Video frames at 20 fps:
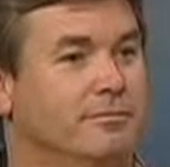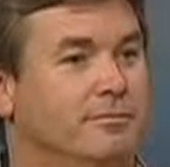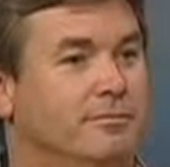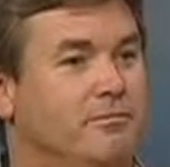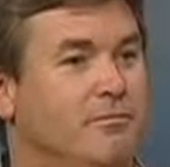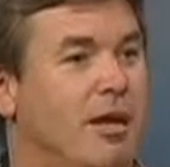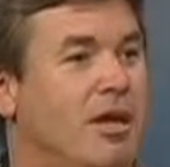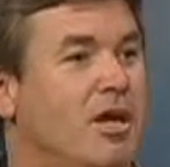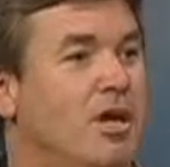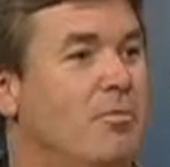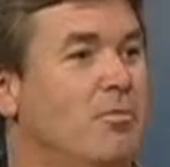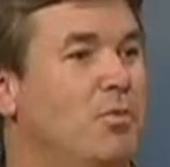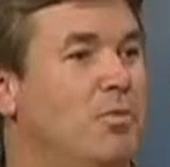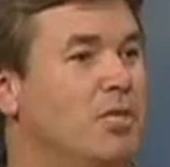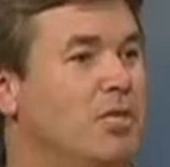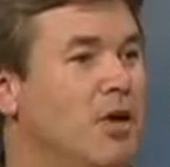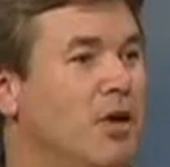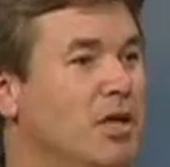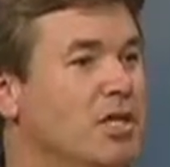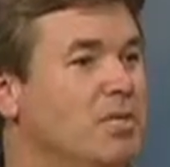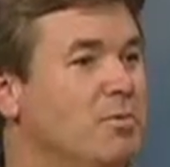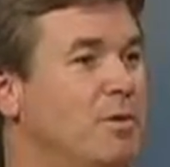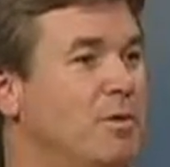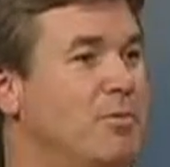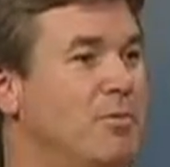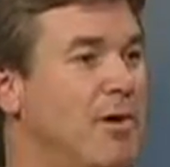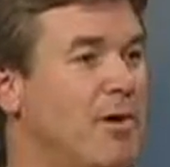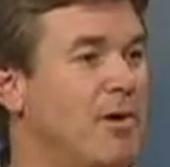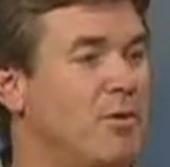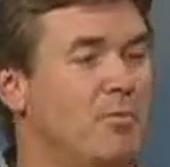Make up with your husband,
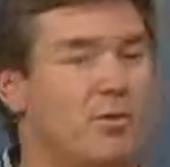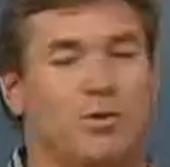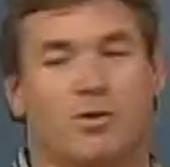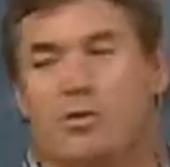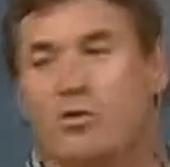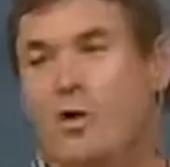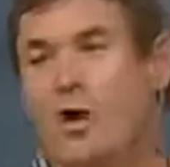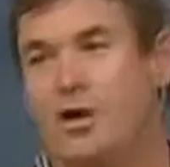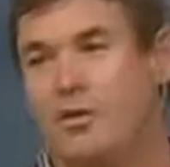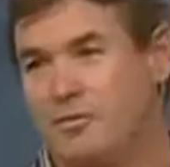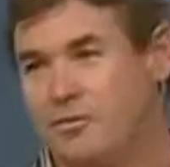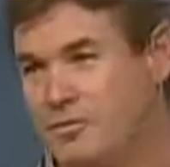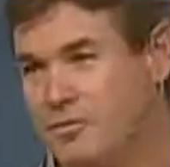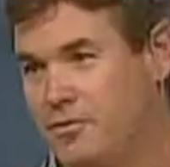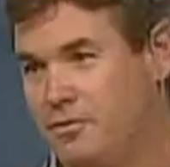make up with your wife.